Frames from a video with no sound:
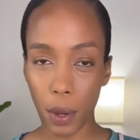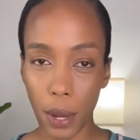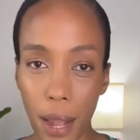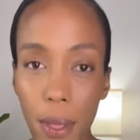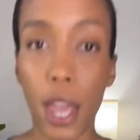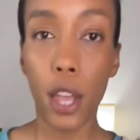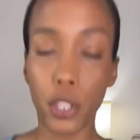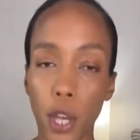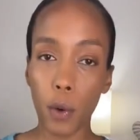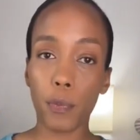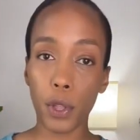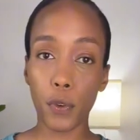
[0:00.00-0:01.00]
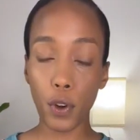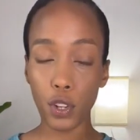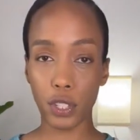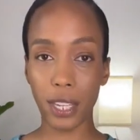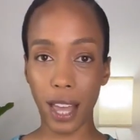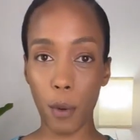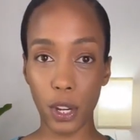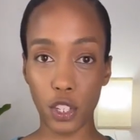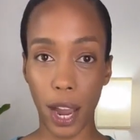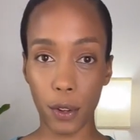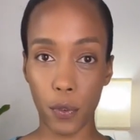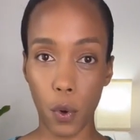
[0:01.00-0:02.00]
Okay, so the first thing that we
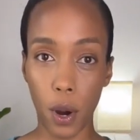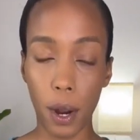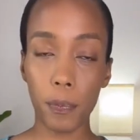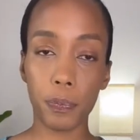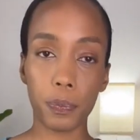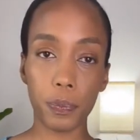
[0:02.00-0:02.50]
checked for,